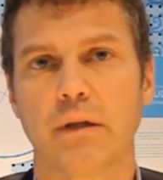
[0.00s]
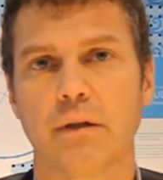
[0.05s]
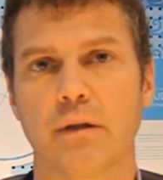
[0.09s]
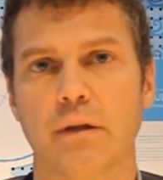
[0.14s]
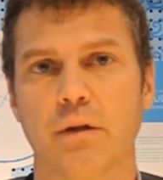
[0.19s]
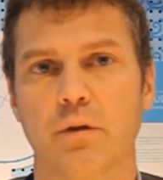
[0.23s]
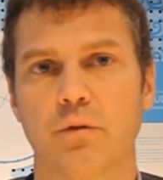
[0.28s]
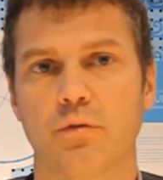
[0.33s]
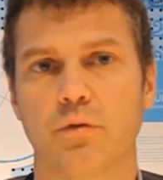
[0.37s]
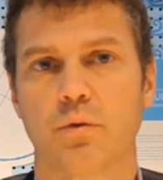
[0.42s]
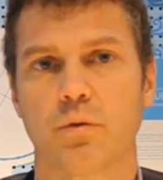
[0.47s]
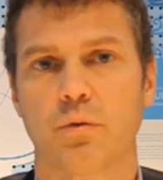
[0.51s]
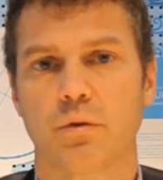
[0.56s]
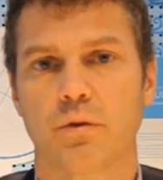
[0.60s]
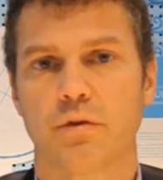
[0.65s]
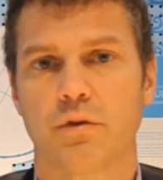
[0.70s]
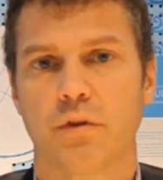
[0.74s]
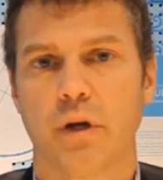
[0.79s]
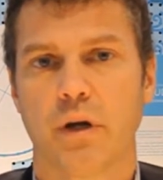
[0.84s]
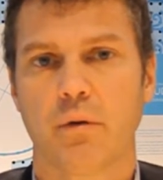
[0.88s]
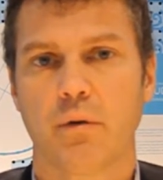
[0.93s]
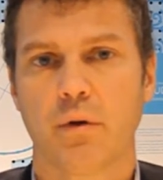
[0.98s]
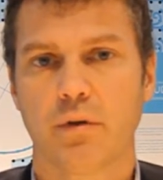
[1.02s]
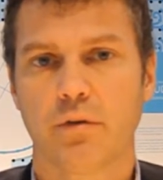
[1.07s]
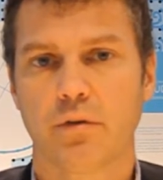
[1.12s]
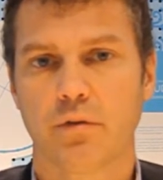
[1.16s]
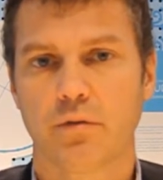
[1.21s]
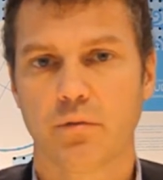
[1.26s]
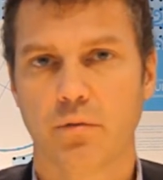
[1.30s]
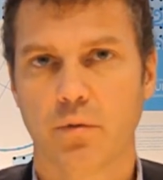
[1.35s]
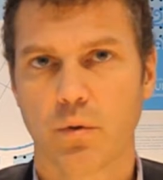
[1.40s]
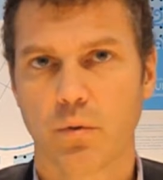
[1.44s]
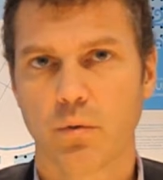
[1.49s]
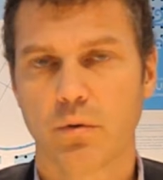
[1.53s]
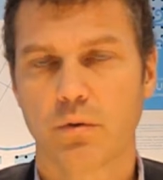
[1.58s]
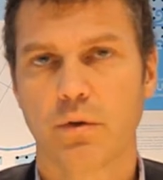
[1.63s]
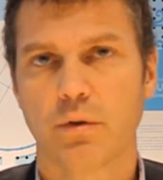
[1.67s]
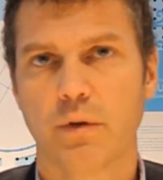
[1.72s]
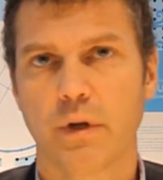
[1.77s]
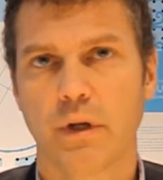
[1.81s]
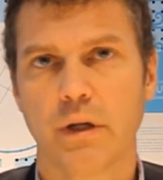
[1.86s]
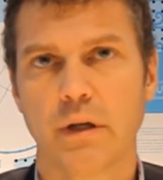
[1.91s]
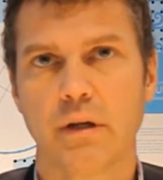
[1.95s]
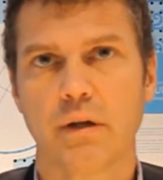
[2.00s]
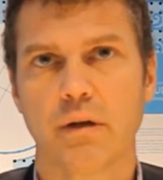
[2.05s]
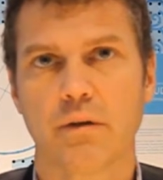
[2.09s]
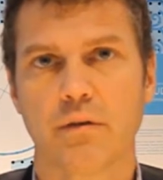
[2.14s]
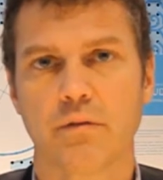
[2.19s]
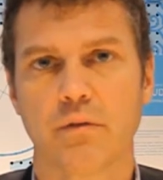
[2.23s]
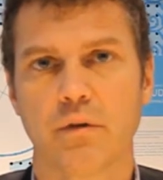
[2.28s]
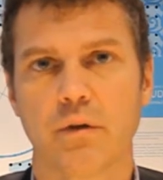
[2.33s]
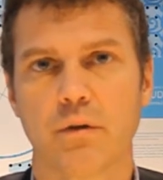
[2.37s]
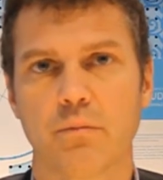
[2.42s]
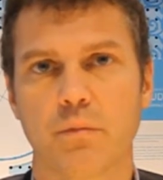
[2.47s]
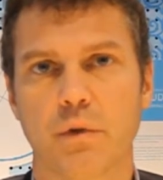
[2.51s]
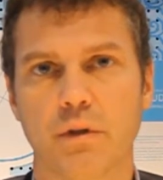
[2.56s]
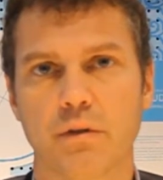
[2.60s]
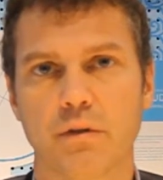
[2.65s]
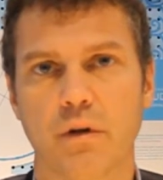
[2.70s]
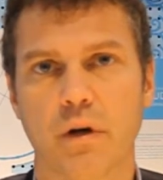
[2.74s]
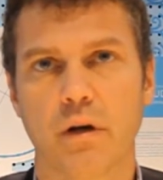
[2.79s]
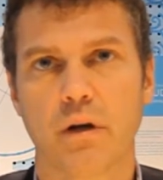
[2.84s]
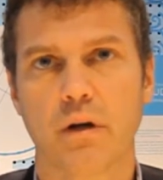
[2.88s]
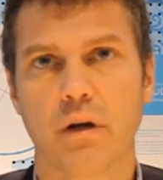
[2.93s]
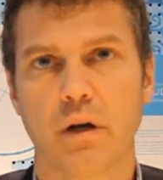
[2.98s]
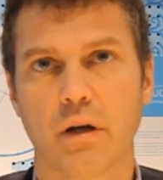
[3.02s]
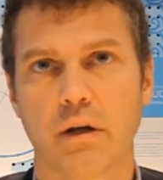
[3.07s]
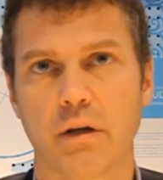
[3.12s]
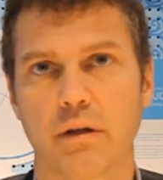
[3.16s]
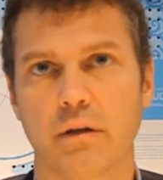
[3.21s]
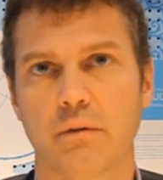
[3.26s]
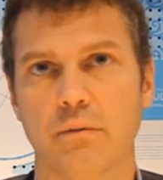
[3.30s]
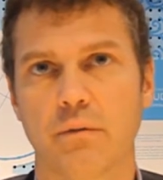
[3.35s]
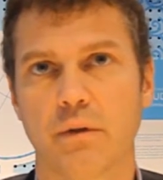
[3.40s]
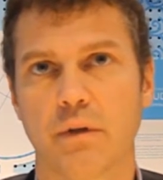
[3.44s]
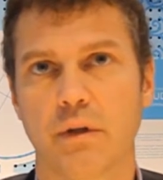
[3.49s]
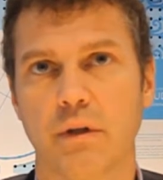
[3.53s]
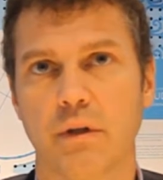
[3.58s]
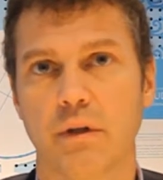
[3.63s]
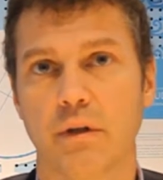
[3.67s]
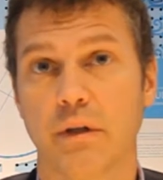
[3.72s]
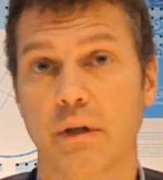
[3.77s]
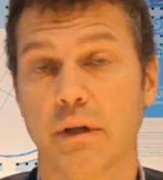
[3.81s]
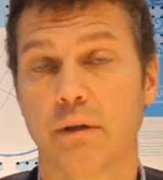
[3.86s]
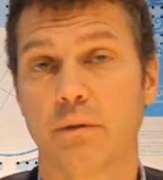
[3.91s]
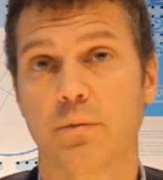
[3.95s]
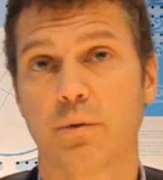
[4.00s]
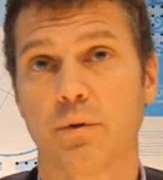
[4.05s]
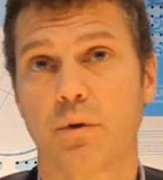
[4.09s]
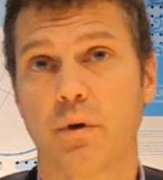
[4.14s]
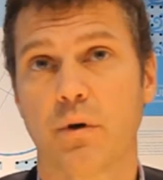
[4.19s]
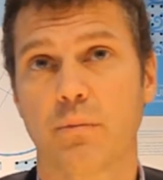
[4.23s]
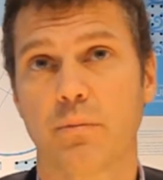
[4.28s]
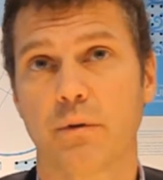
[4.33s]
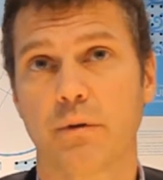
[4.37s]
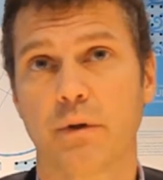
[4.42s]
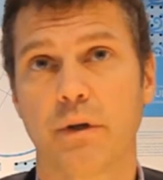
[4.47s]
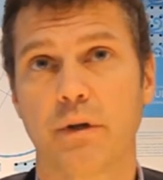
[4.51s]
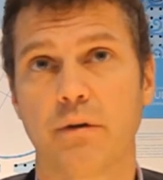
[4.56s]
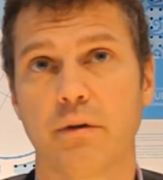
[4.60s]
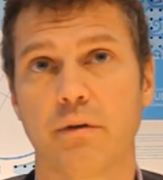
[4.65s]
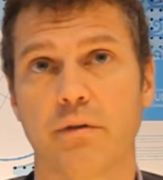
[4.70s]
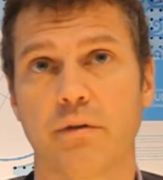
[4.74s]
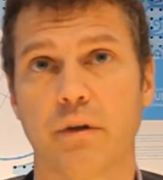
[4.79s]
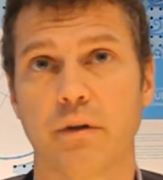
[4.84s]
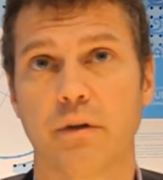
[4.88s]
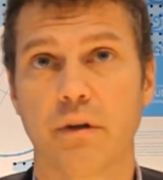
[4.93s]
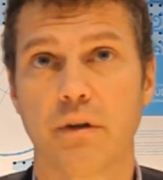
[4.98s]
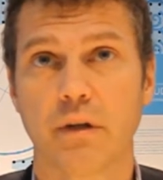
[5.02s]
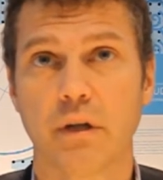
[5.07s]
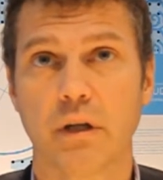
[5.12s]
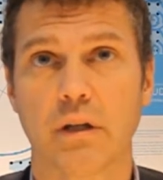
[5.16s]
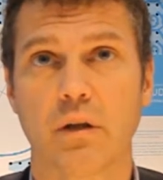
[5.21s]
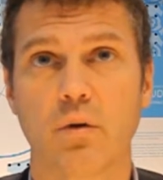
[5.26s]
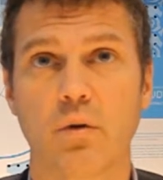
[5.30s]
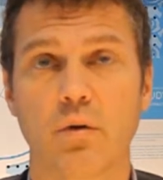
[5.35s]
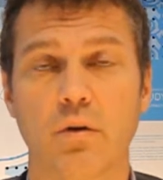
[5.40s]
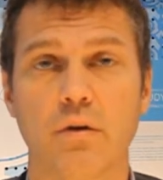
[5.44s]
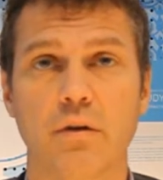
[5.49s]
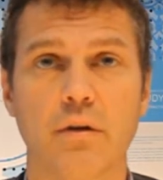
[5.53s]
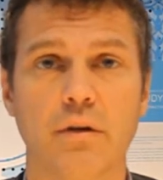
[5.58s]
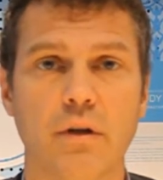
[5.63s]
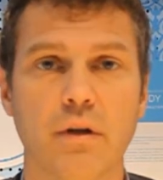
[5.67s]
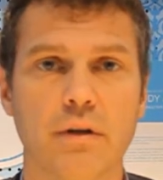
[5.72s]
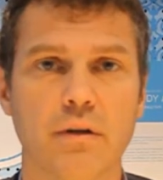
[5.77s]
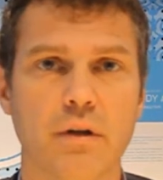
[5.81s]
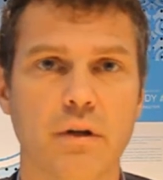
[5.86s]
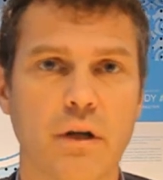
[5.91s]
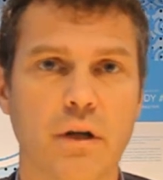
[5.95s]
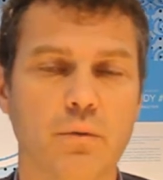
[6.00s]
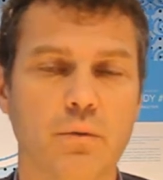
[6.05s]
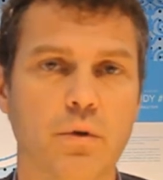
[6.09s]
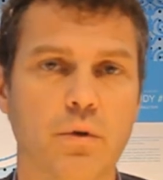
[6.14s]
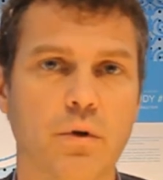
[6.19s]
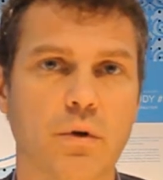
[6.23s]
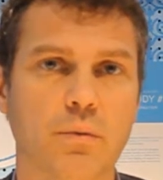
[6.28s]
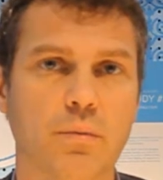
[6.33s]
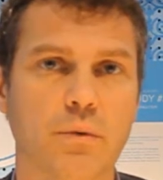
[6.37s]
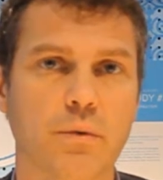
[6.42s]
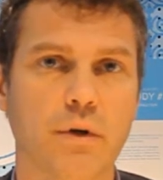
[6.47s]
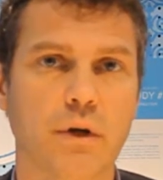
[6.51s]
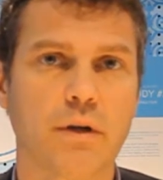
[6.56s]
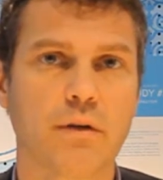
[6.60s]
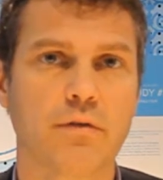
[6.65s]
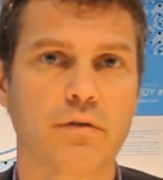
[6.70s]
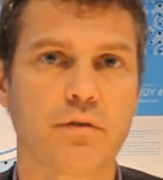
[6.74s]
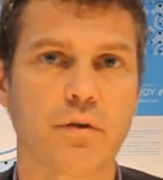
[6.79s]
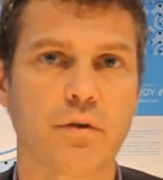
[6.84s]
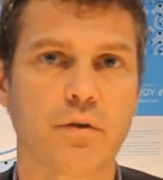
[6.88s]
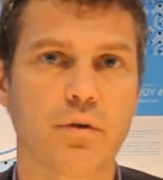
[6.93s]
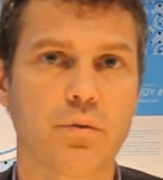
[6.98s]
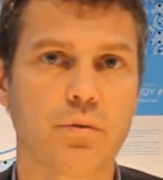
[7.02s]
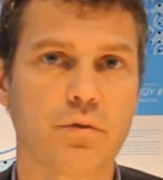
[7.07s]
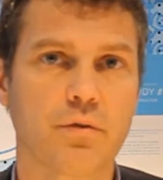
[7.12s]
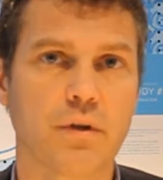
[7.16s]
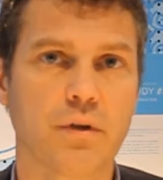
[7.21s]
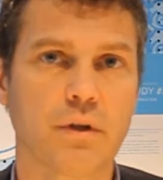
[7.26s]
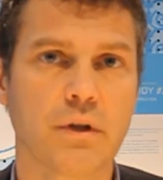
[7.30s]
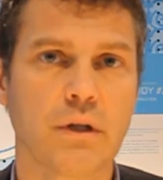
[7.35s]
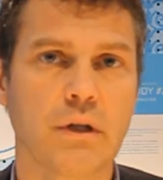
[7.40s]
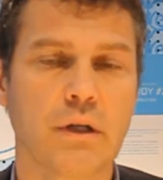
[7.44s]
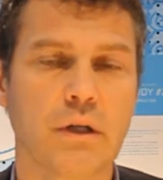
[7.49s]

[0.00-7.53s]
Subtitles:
Then, of course, Ericsson's role today is very much aligned with the network operators and the technology that the network operators are using.